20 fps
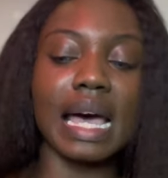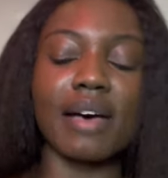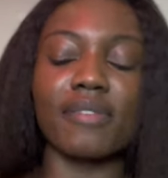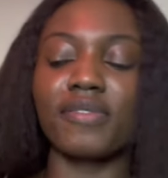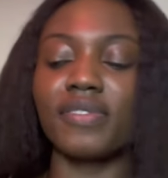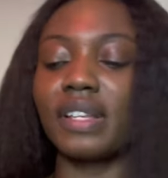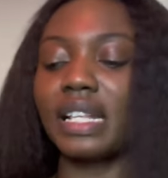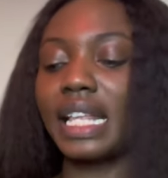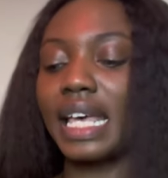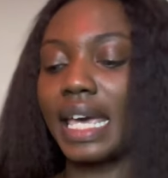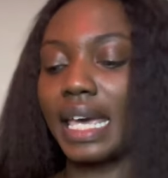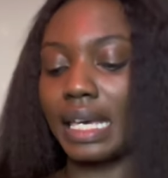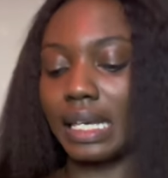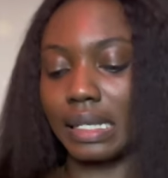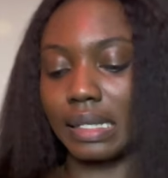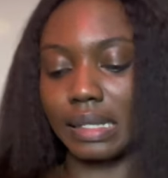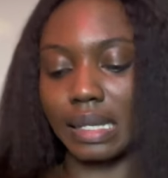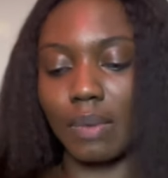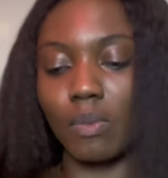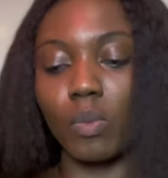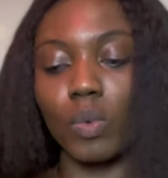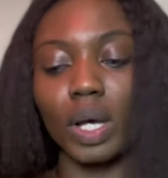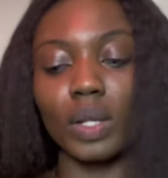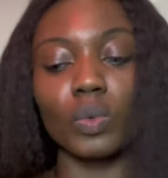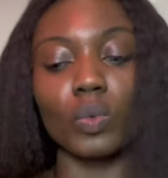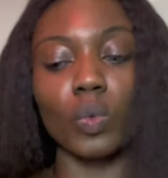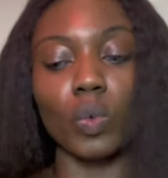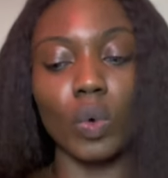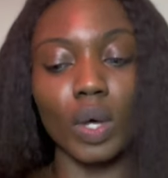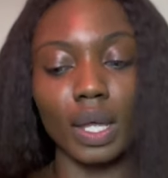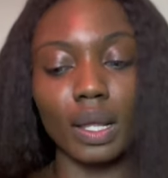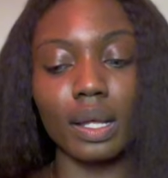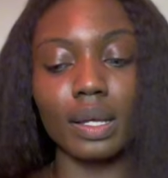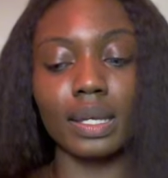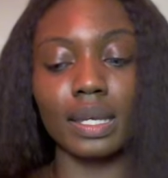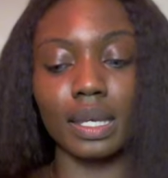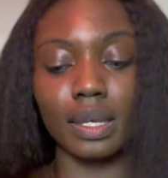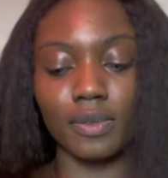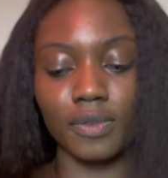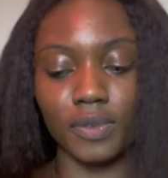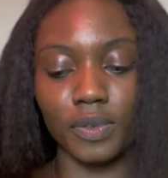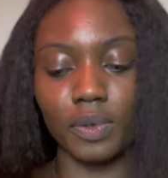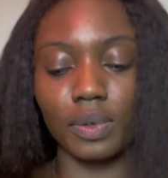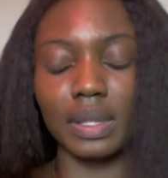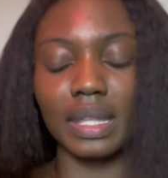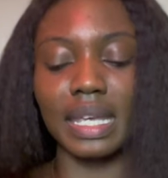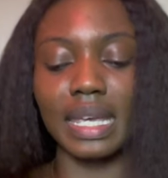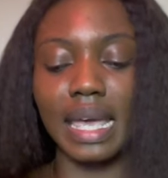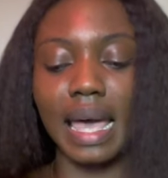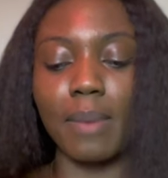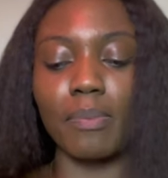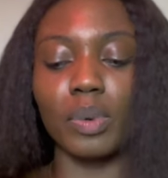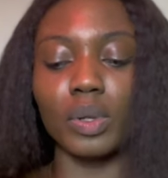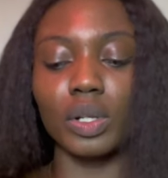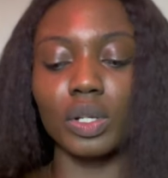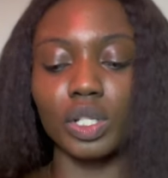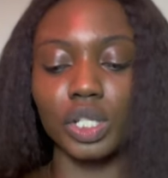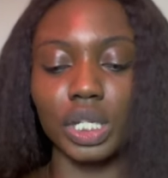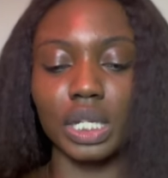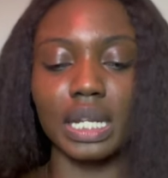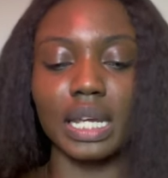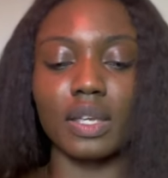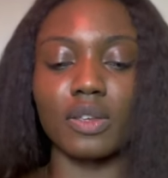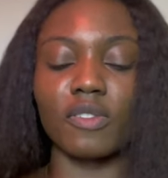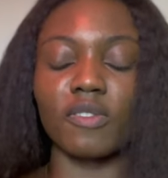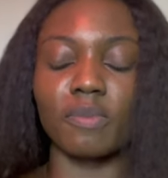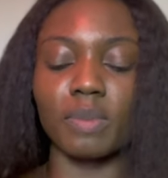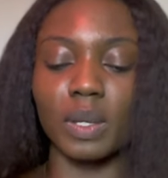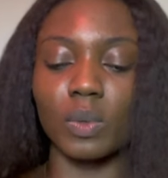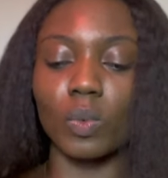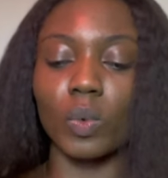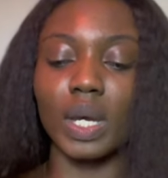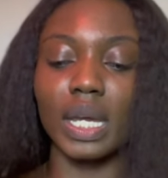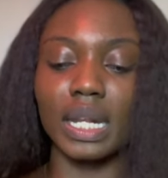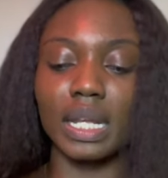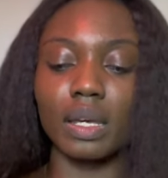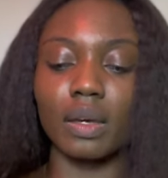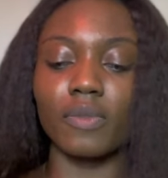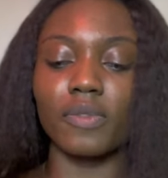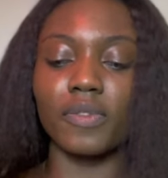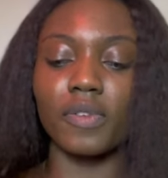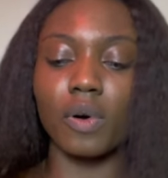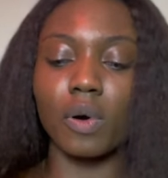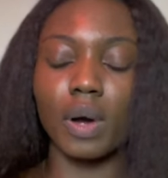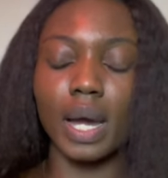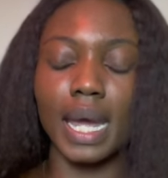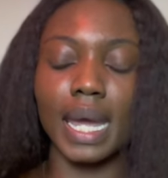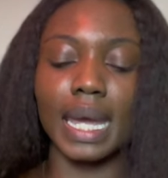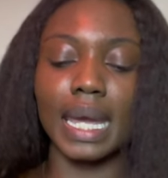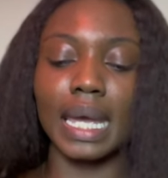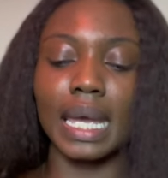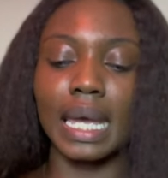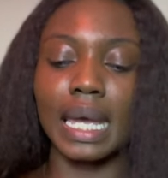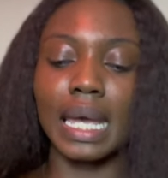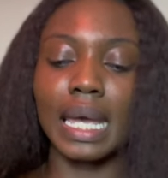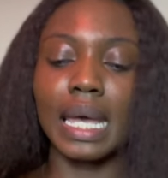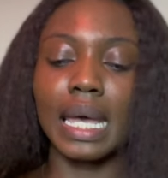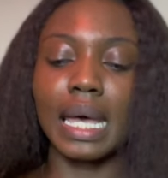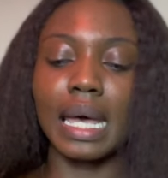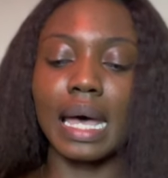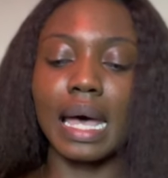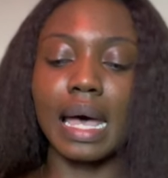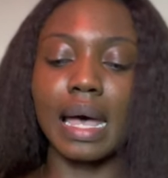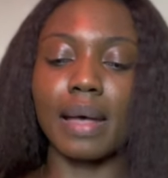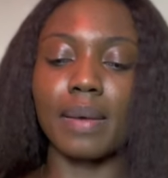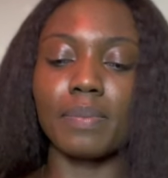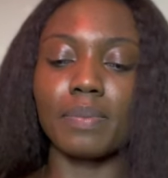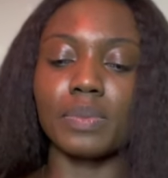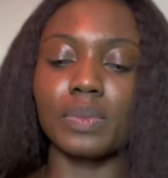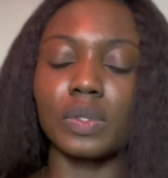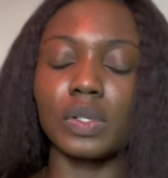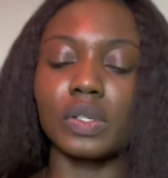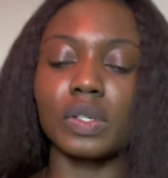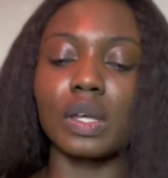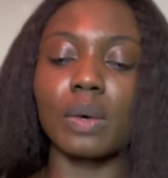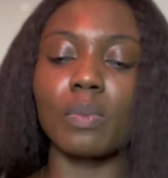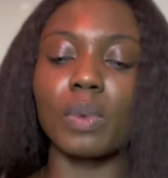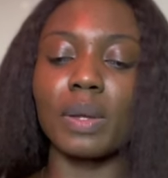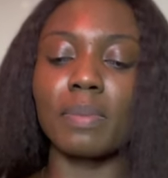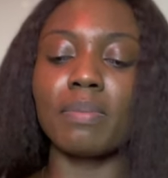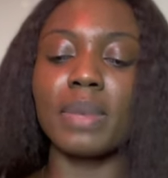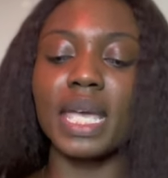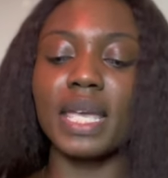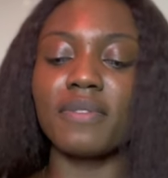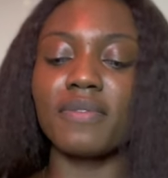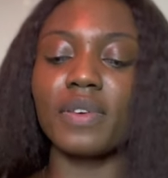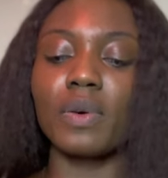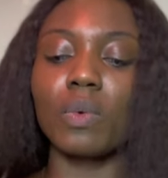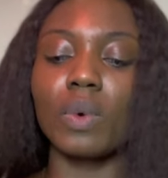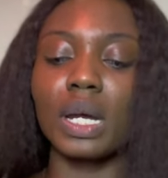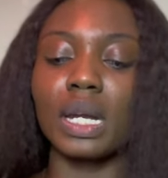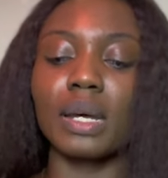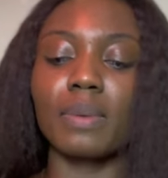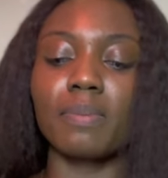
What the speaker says: I feel like someone will give you the apology that you've been waiting for. Someone may want